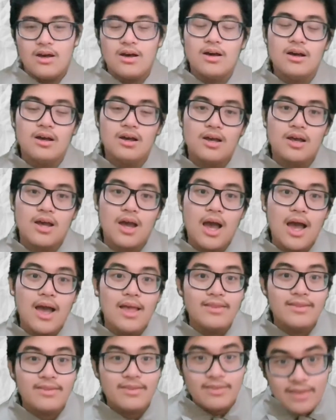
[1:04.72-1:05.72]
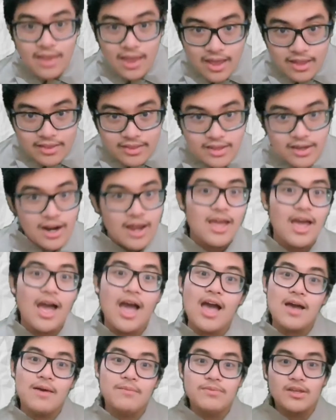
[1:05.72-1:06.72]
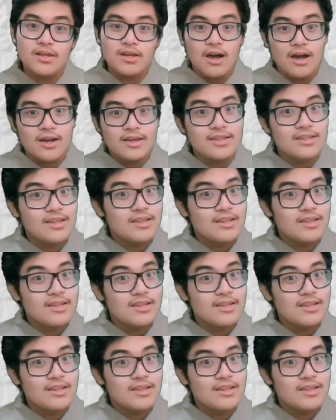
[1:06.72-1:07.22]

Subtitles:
I said that I am the cocky